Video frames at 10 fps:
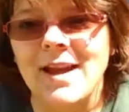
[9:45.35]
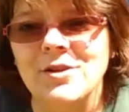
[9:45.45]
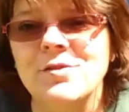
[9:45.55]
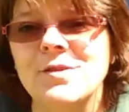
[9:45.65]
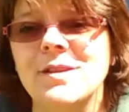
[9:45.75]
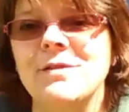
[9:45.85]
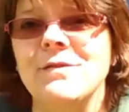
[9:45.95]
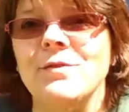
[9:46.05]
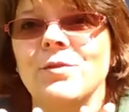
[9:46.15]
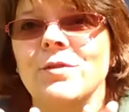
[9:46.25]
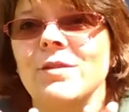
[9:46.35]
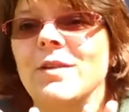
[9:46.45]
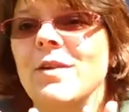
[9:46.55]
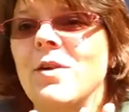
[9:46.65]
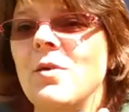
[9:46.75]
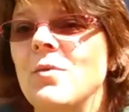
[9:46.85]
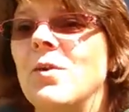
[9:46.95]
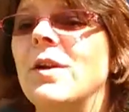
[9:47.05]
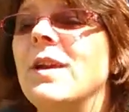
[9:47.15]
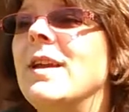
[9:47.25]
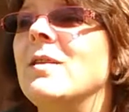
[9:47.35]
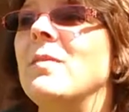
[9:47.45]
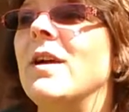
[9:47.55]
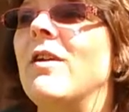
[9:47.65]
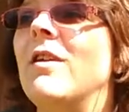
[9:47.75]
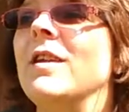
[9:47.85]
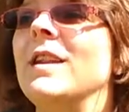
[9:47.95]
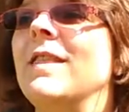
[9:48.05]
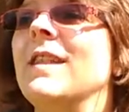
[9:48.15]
I use it for working in my garden and